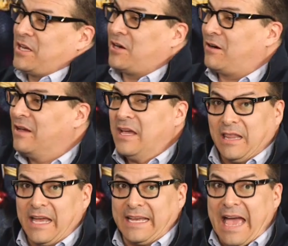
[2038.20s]
here,
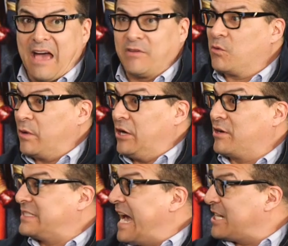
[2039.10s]
like having
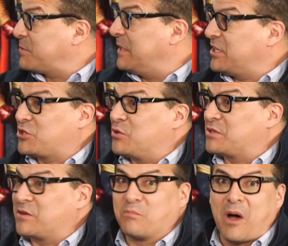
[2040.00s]
weird attachment
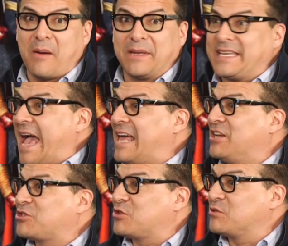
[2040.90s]
issues and mom and dad
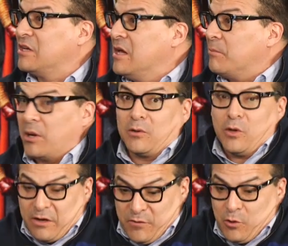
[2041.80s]
issues. But
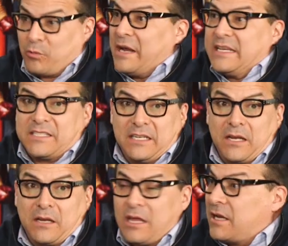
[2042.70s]
look, if you were raised in
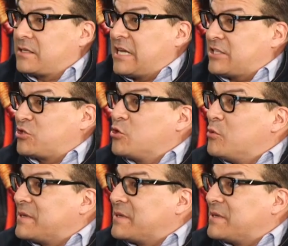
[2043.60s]
a in a test tube,